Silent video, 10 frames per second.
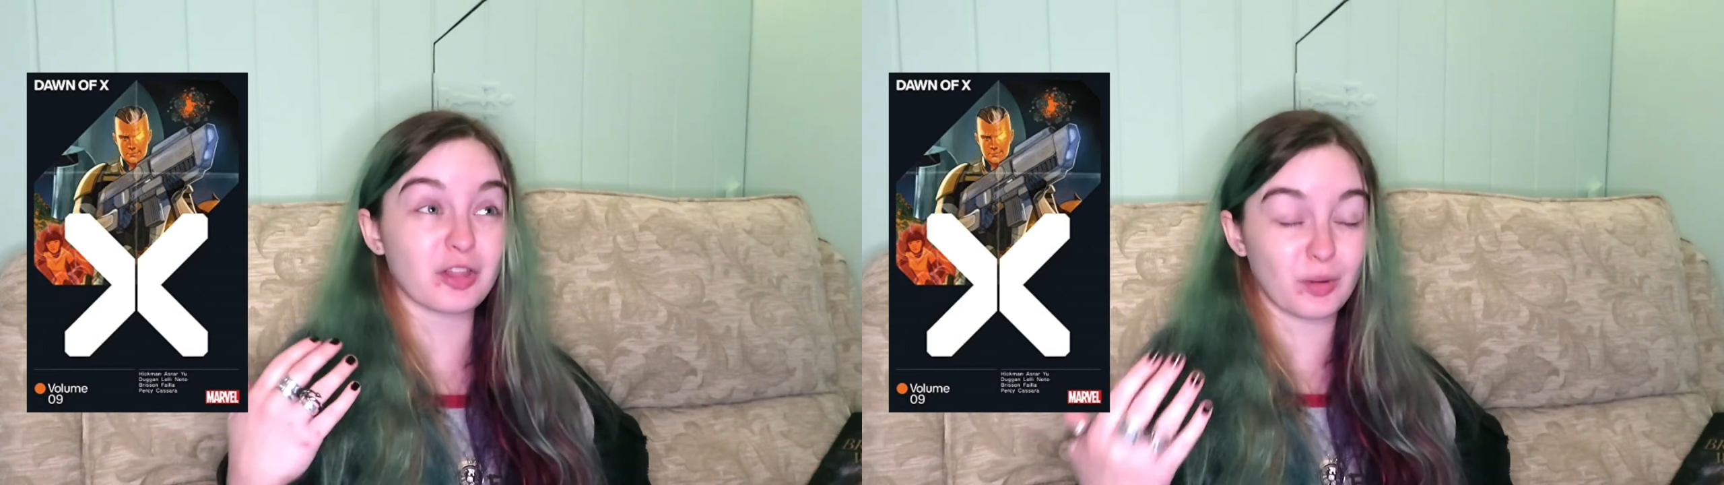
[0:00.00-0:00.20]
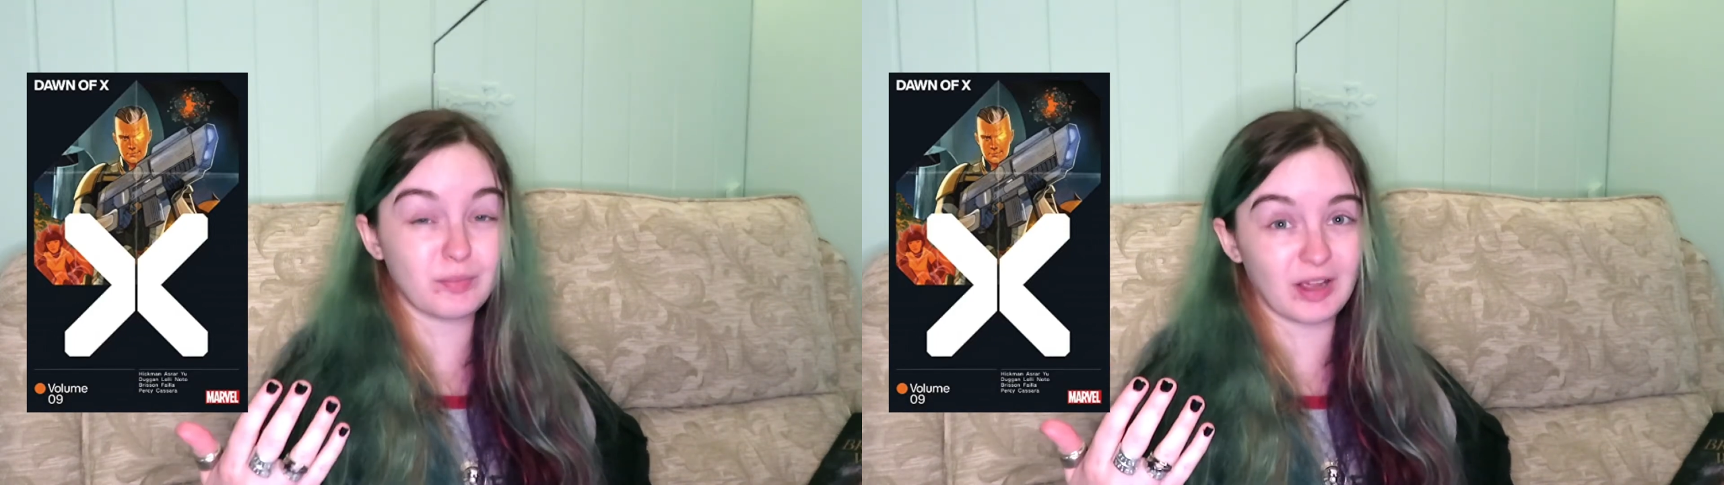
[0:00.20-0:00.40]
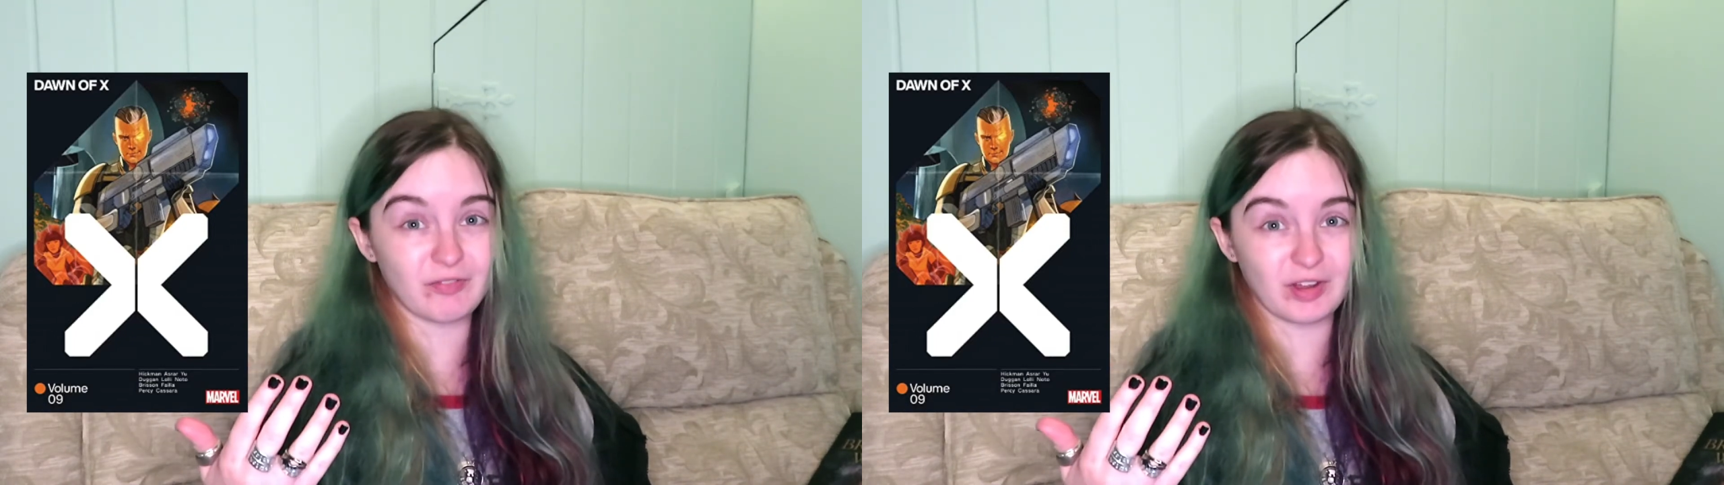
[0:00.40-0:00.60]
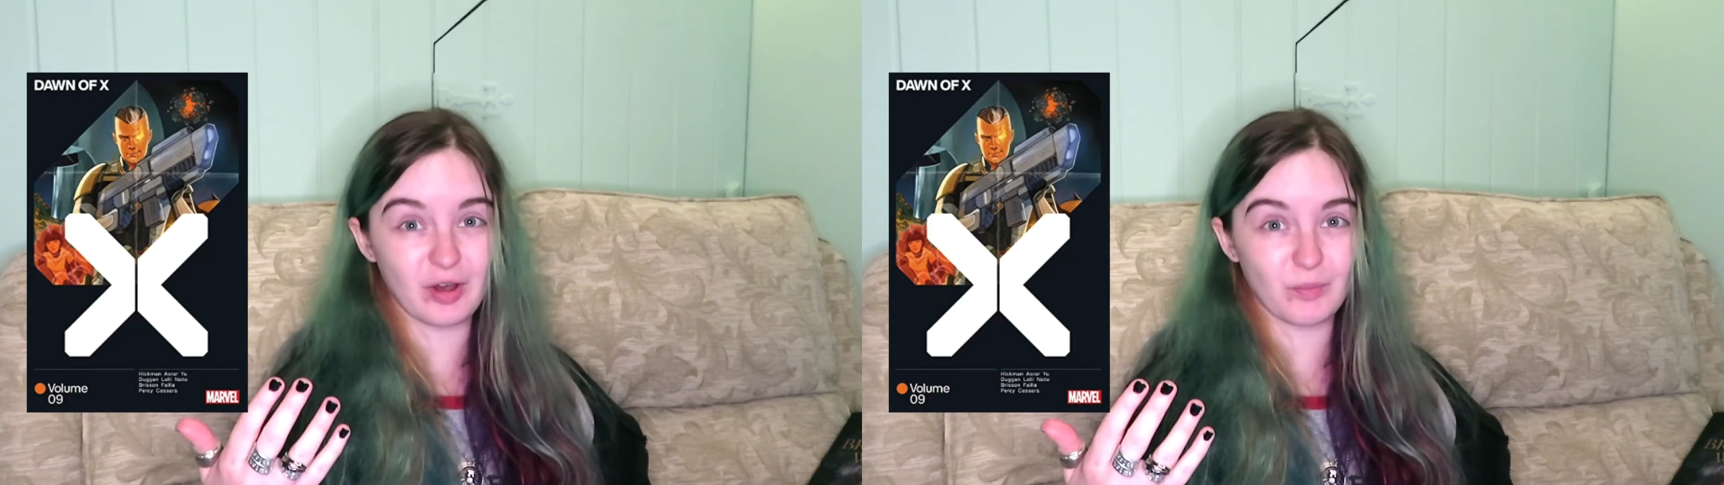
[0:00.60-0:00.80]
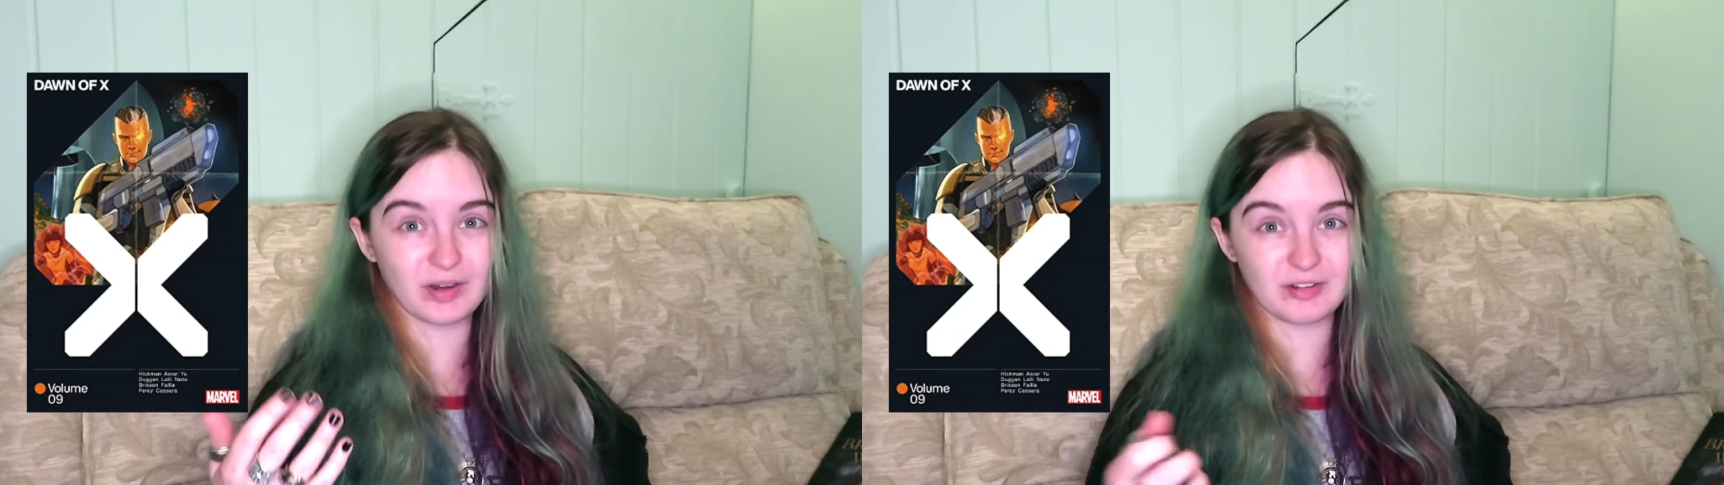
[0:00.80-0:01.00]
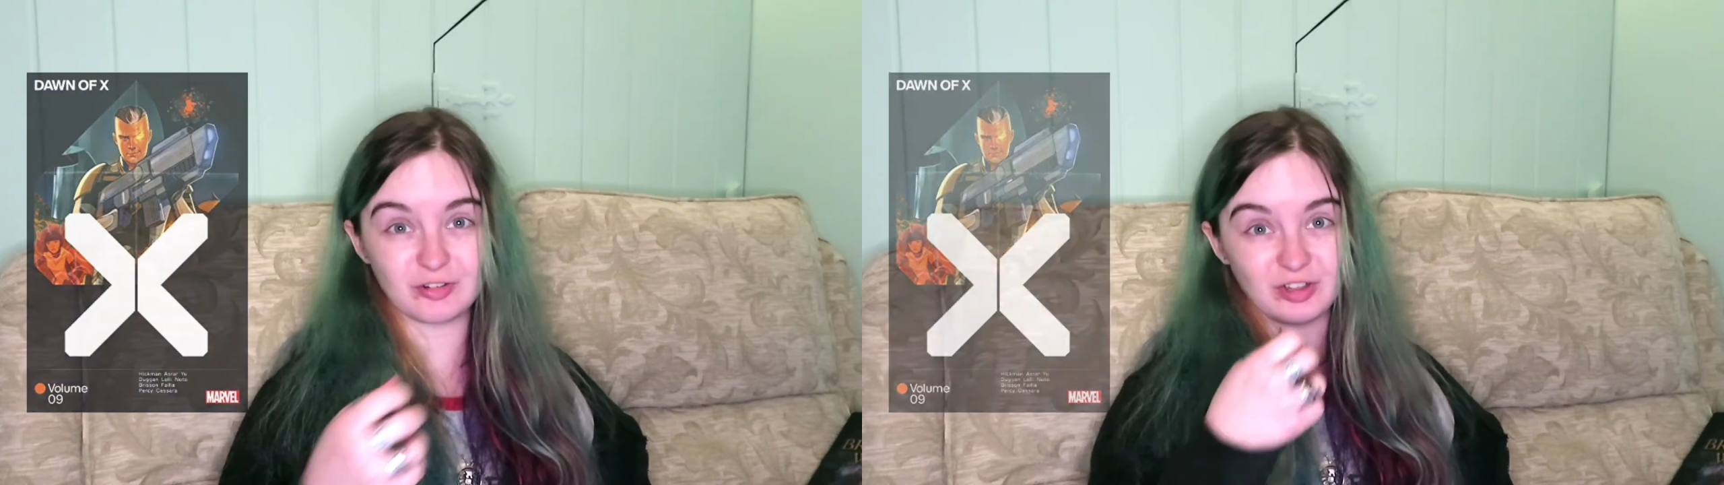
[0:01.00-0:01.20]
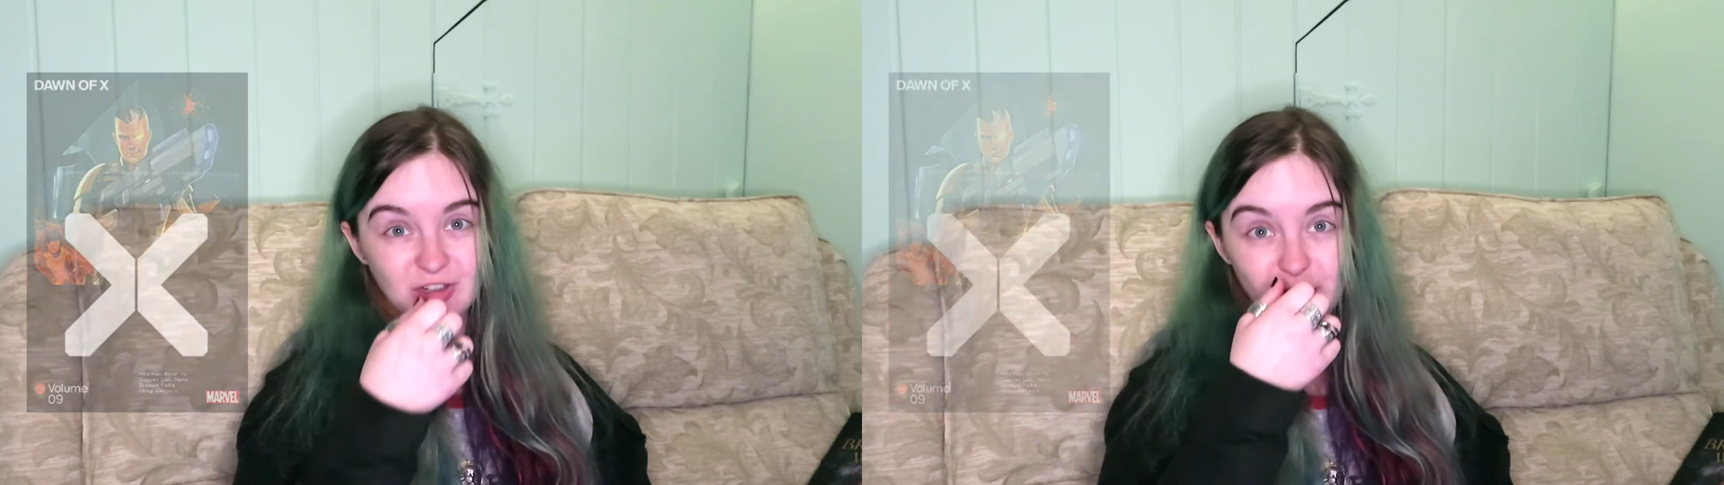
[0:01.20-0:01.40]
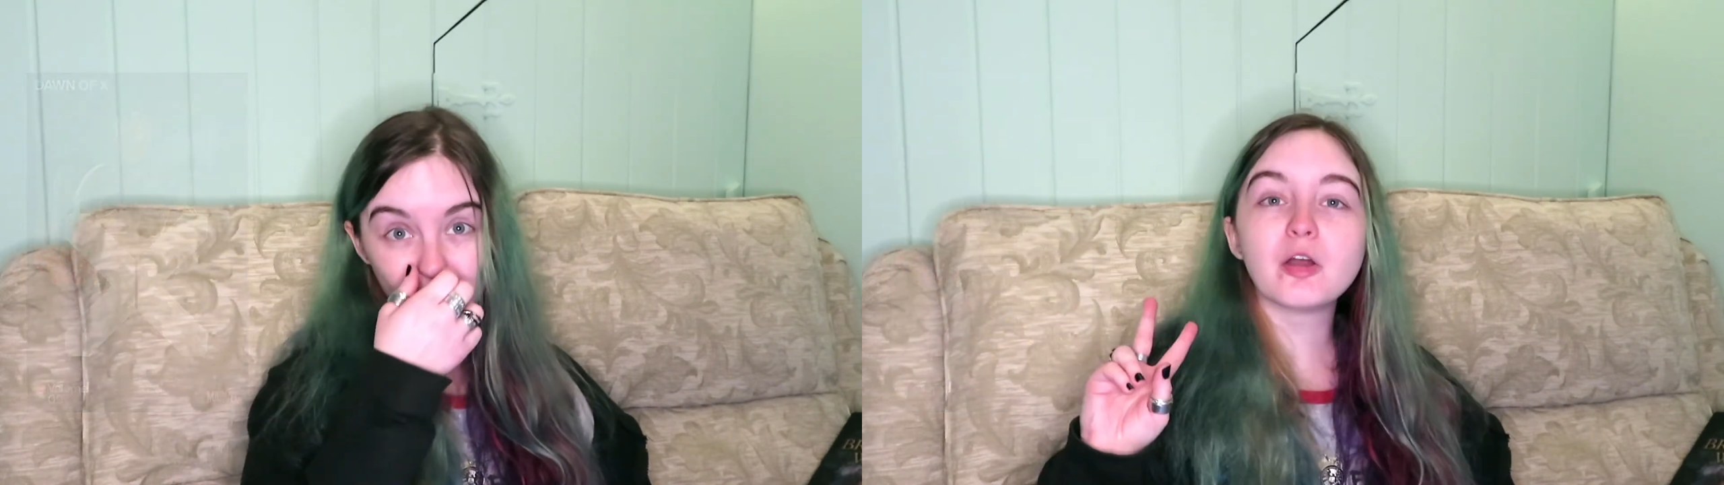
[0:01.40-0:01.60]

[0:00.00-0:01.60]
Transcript: so I definitely can't wait to continue.